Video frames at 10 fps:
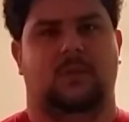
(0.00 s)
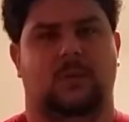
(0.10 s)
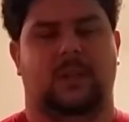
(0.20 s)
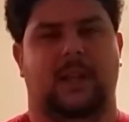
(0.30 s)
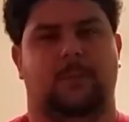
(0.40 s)

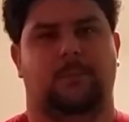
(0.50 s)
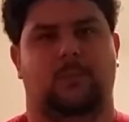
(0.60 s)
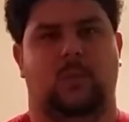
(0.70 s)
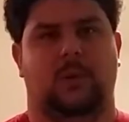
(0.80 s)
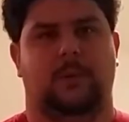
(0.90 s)
We're
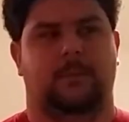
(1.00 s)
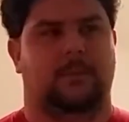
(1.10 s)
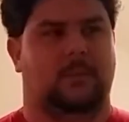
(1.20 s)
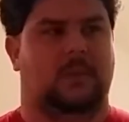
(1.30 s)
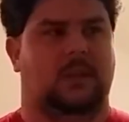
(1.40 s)

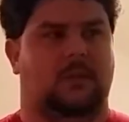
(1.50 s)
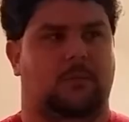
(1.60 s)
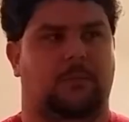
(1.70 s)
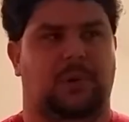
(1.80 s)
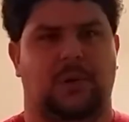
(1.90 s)

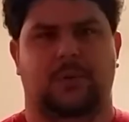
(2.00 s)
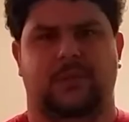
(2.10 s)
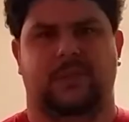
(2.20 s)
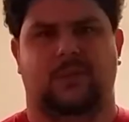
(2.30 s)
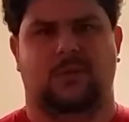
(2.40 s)

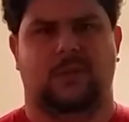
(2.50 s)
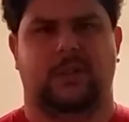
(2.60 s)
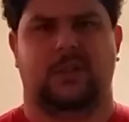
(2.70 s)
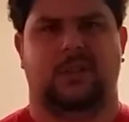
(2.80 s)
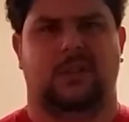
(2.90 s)
bros,
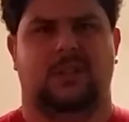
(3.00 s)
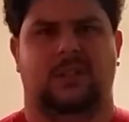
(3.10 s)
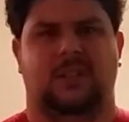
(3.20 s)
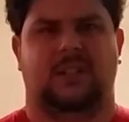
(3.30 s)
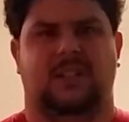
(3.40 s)
or
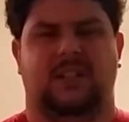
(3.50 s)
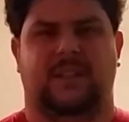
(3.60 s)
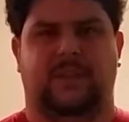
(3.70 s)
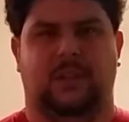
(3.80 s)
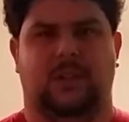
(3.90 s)

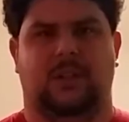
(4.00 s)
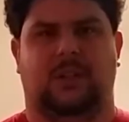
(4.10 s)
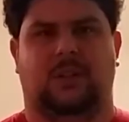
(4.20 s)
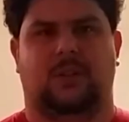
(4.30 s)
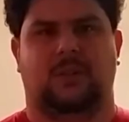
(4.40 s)
if you're a
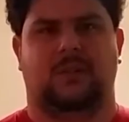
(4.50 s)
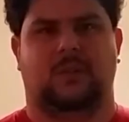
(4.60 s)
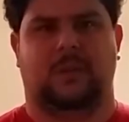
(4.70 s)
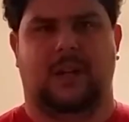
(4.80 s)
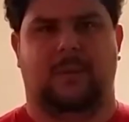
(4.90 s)
girl,
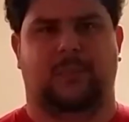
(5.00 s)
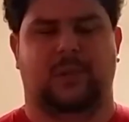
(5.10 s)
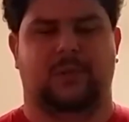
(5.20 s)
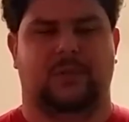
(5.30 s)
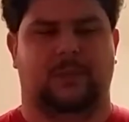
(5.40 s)
we're not
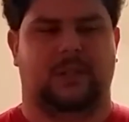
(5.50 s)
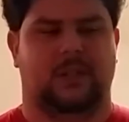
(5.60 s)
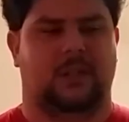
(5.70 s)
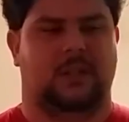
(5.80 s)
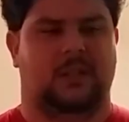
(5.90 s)
bros, we're